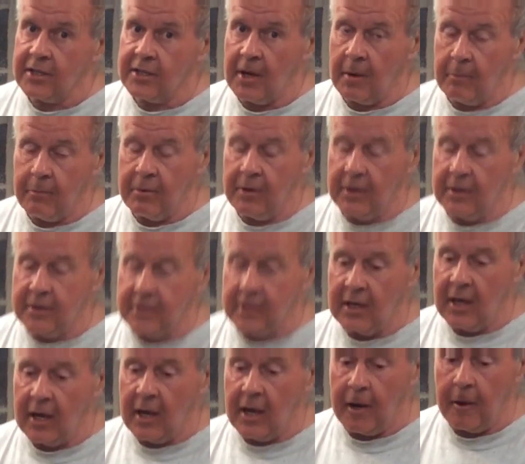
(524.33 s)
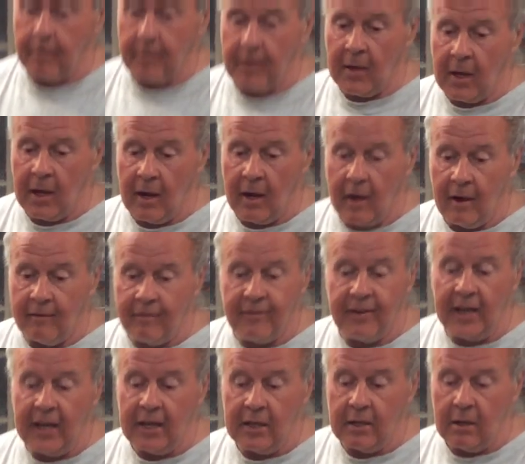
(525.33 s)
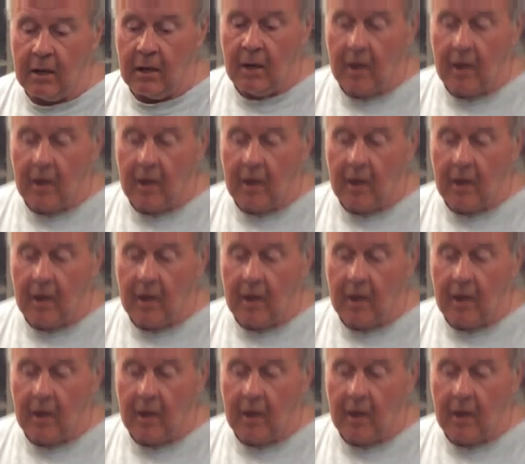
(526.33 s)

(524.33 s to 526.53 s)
separate feed.